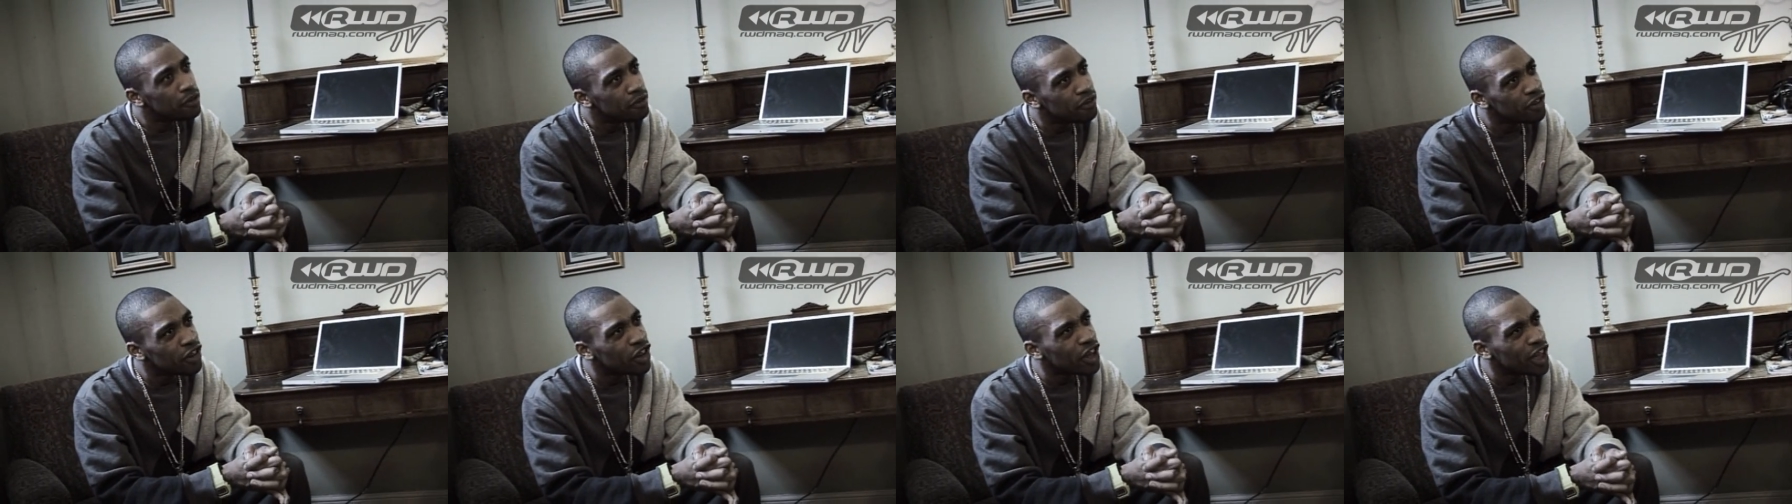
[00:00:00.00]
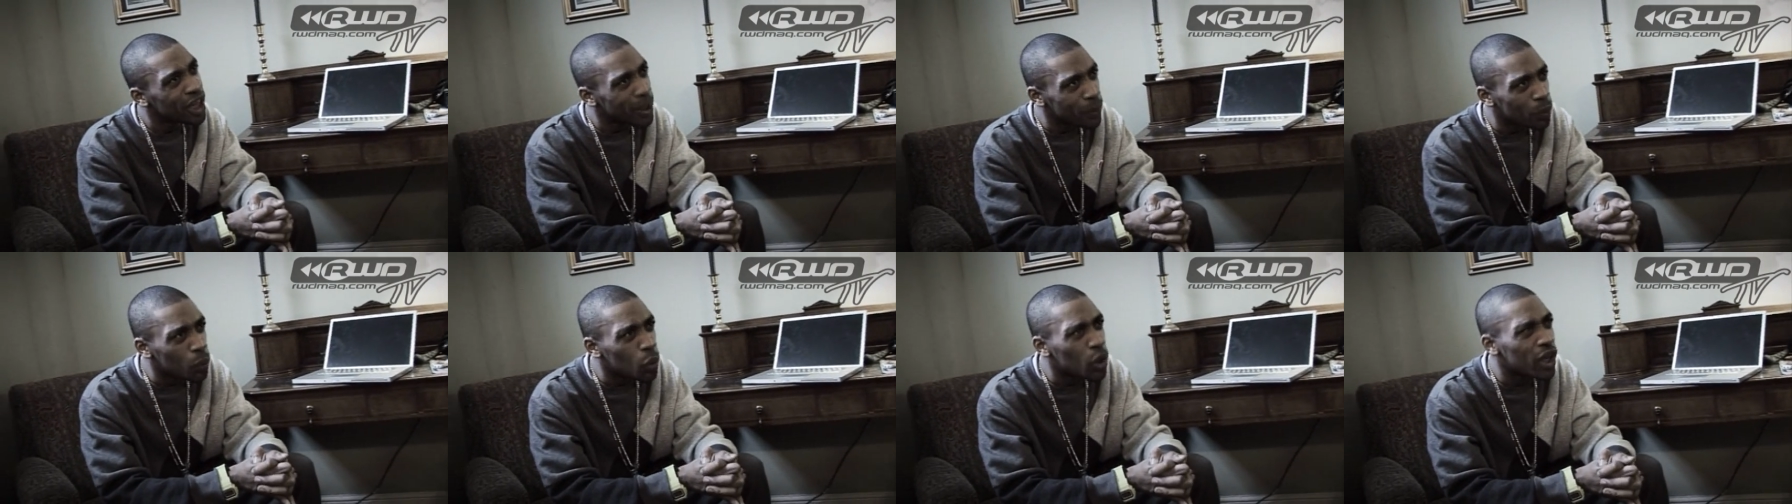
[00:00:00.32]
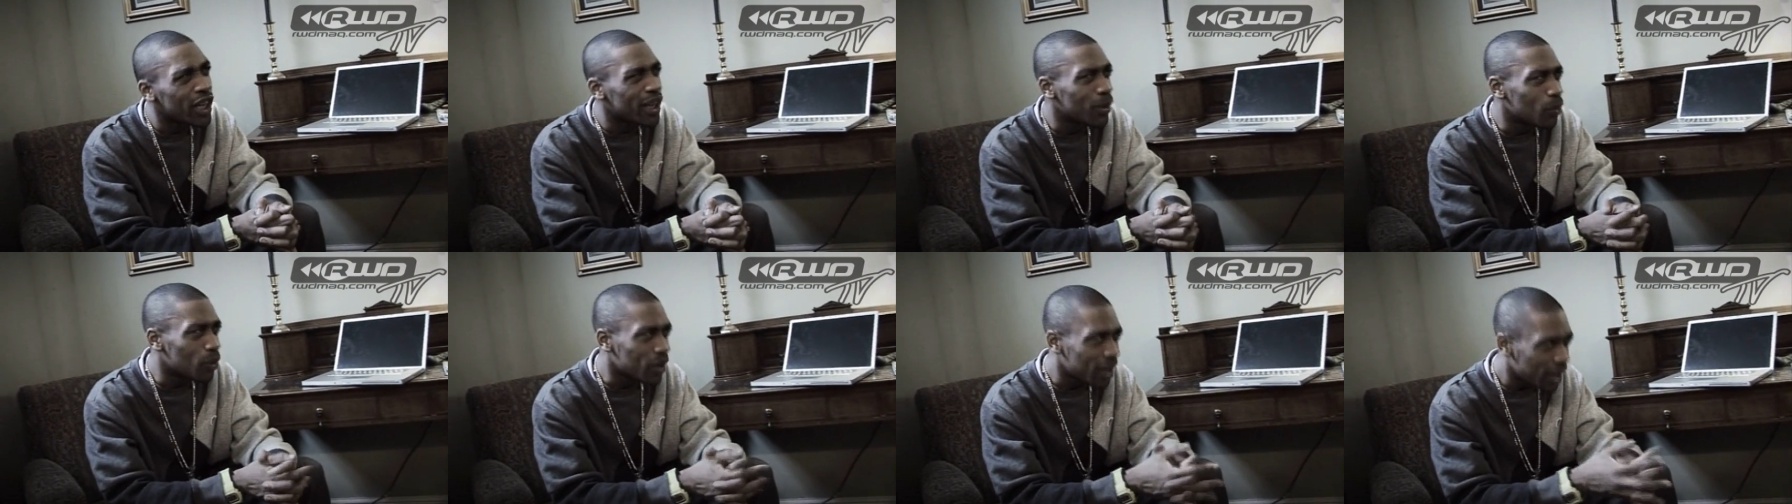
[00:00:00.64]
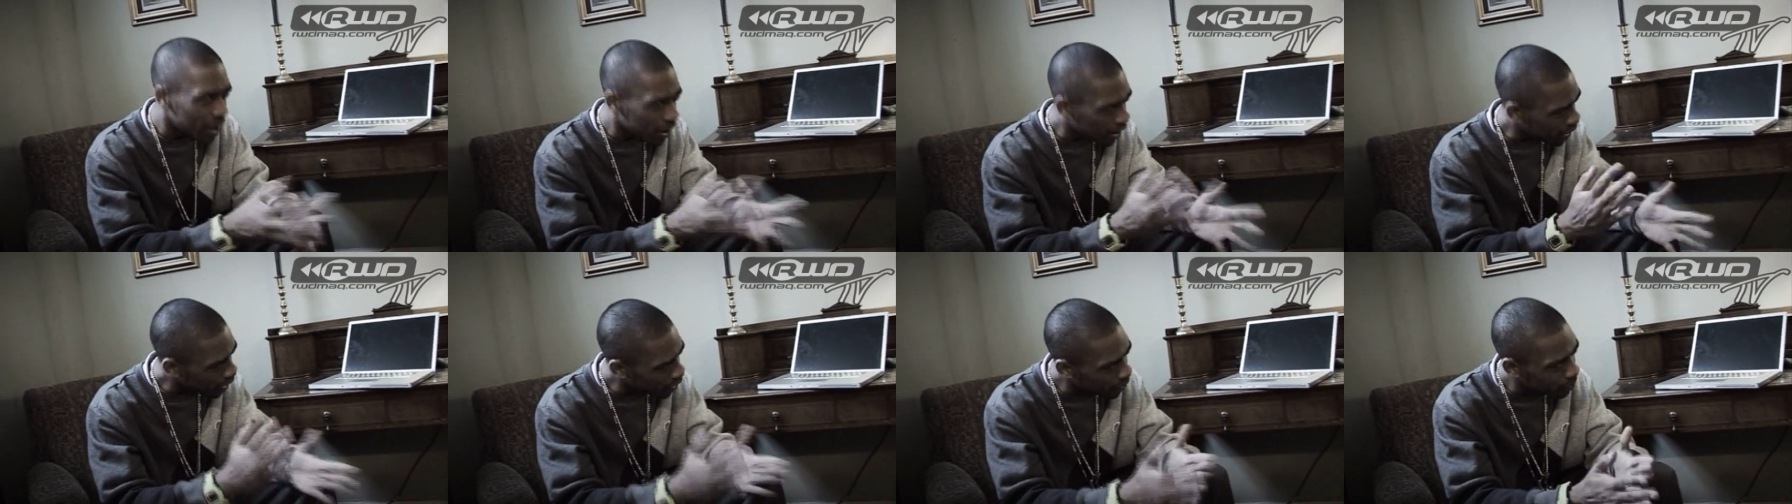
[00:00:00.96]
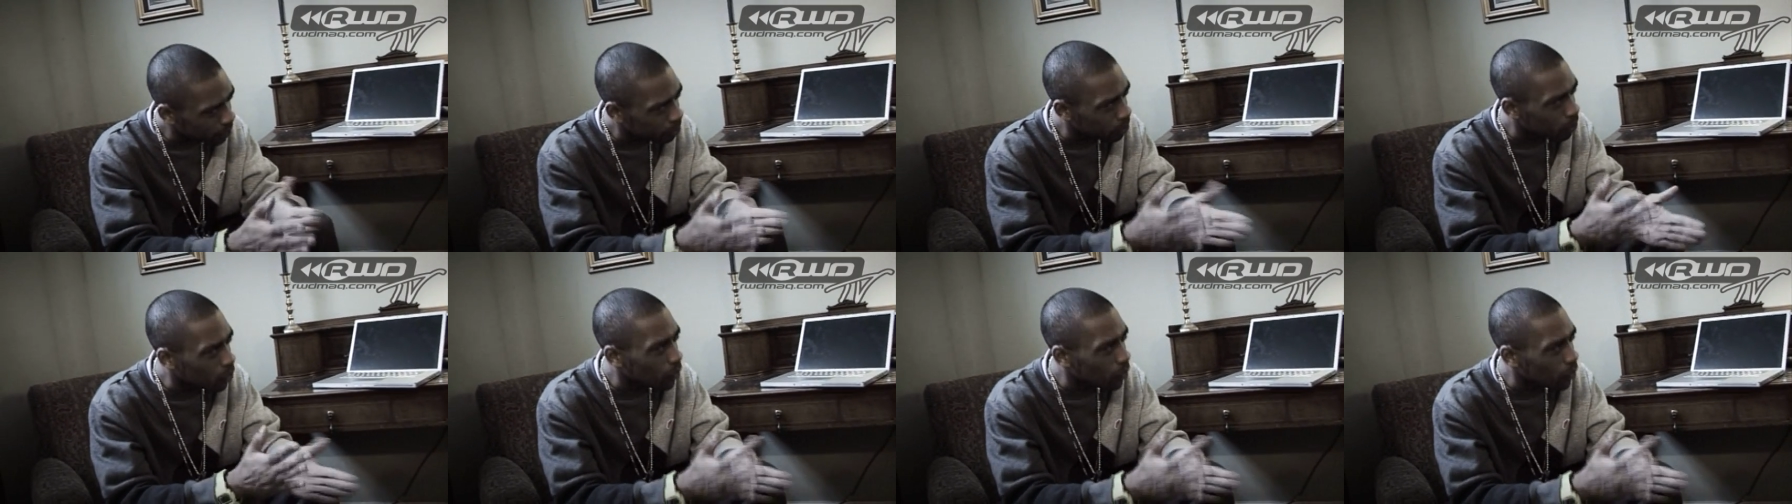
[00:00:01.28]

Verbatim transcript: 31 it'll kick in